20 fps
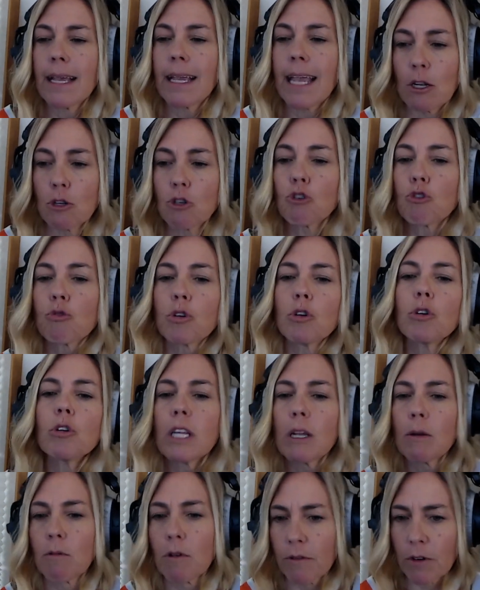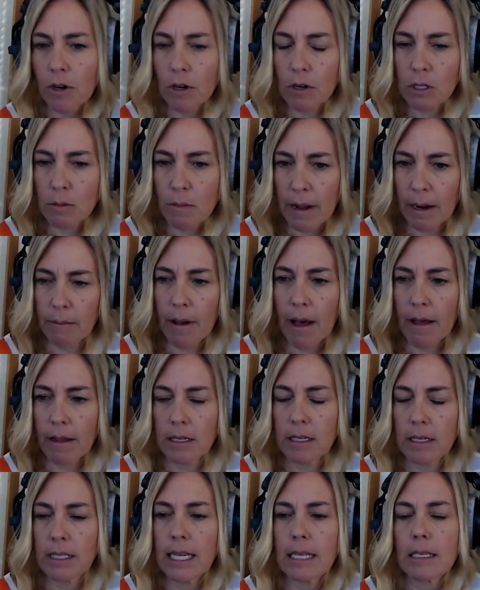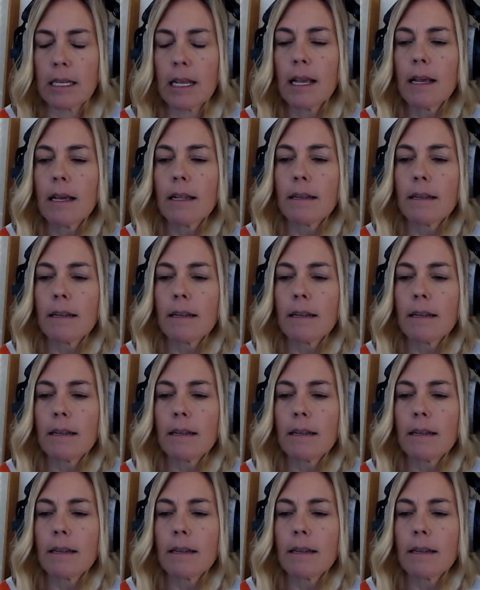can truly reverse metabolic disease,